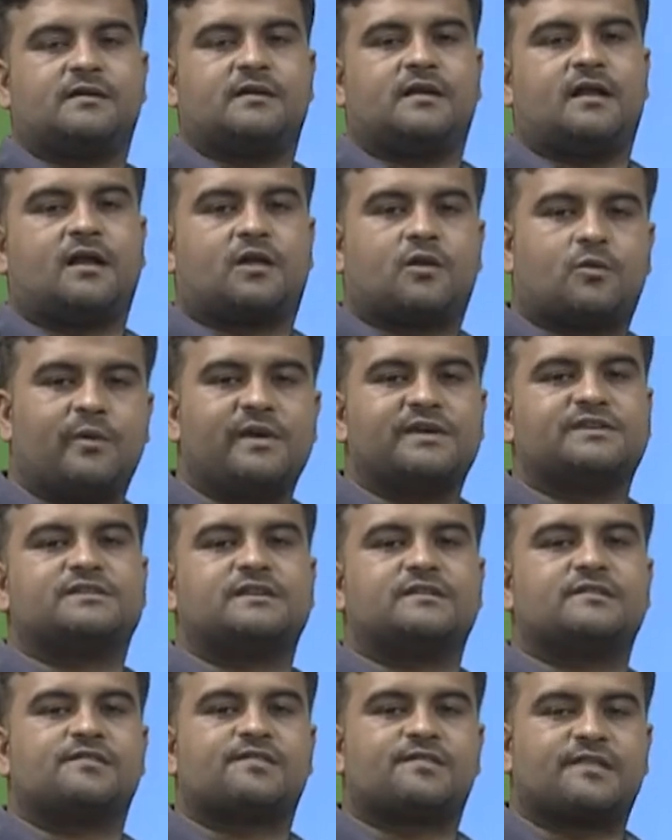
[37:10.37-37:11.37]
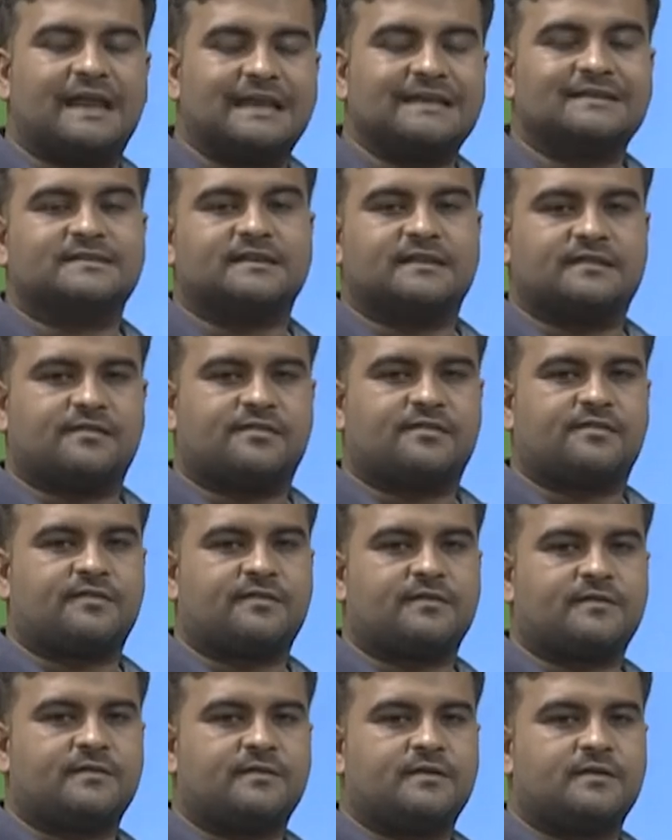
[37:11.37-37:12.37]
a question sentence
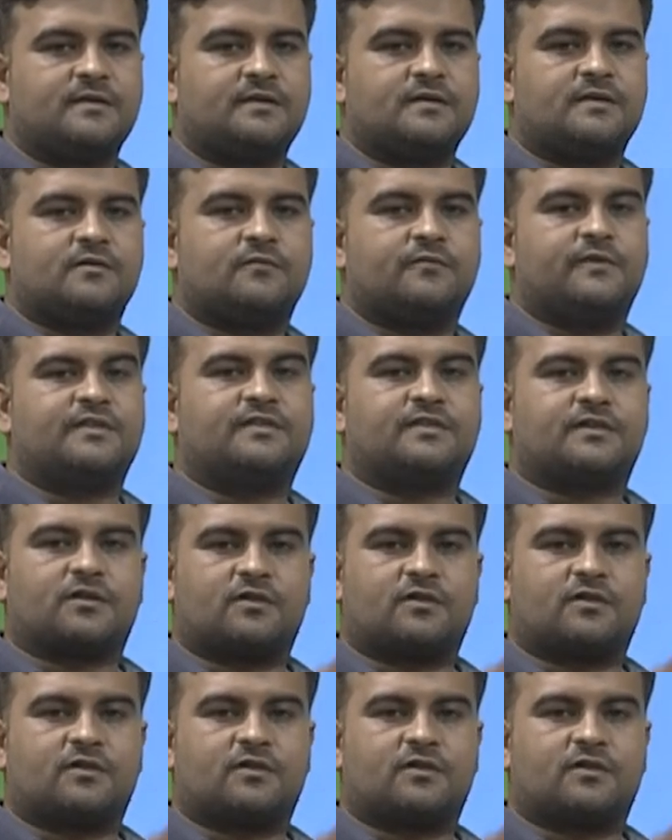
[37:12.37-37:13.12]
with